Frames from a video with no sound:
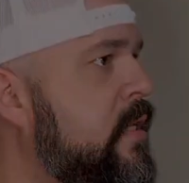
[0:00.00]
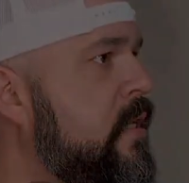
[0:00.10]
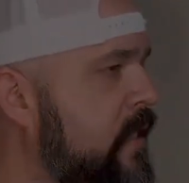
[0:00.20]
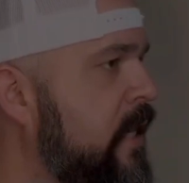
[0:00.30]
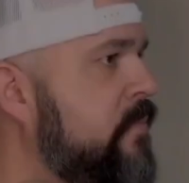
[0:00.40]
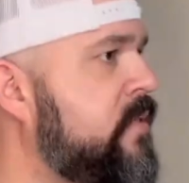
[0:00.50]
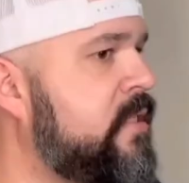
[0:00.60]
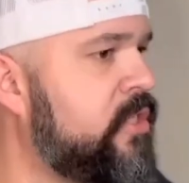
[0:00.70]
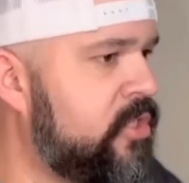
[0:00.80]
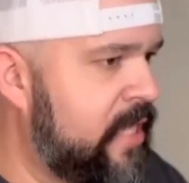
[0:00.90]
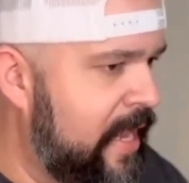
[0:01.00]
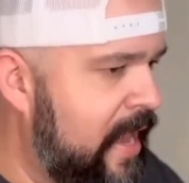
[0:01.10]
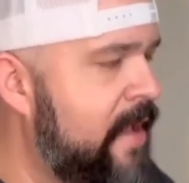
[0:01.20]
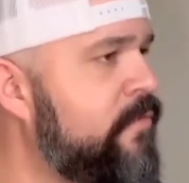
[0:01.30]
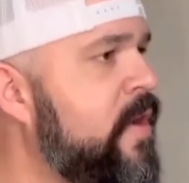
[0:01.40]
The team just
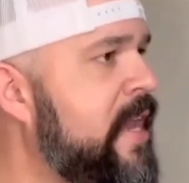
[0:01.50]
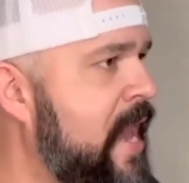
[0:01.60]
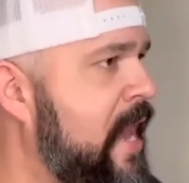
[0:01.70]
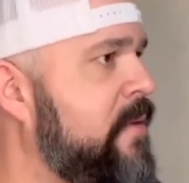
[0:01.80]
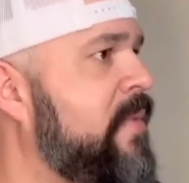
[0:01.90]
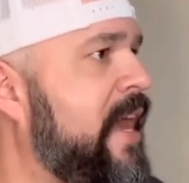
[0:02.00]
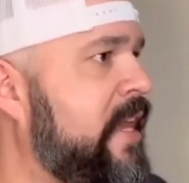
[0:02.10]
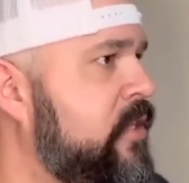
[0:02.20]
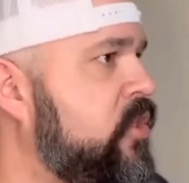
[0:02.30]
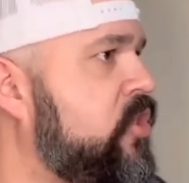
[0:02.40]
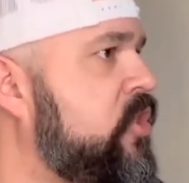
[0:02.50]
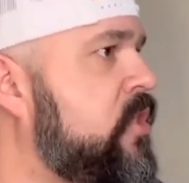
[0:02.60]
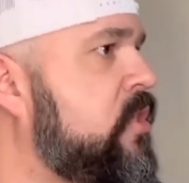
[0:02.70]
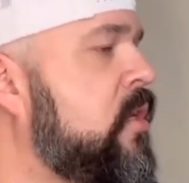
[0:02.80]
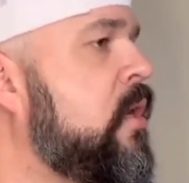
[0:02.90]
take every game like it's just